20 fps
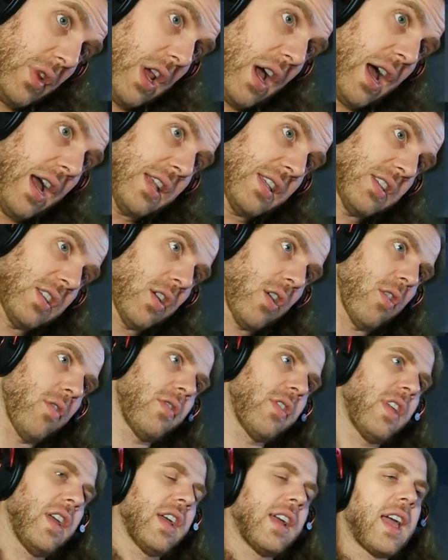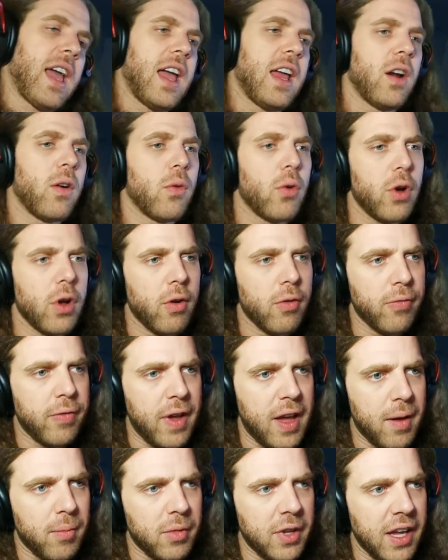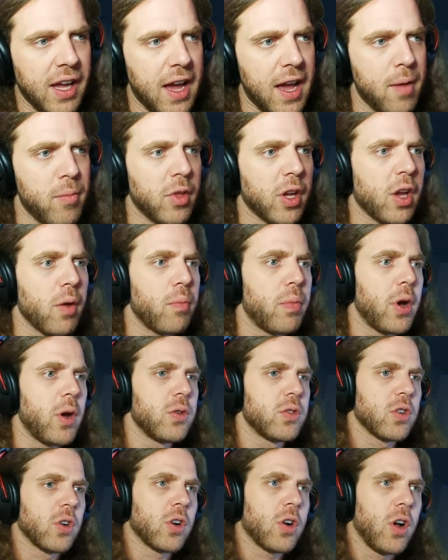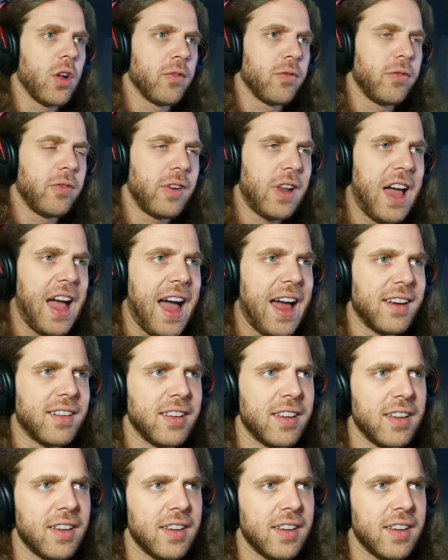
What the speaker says: I served the Ikana royal family. I am the composer called Flat.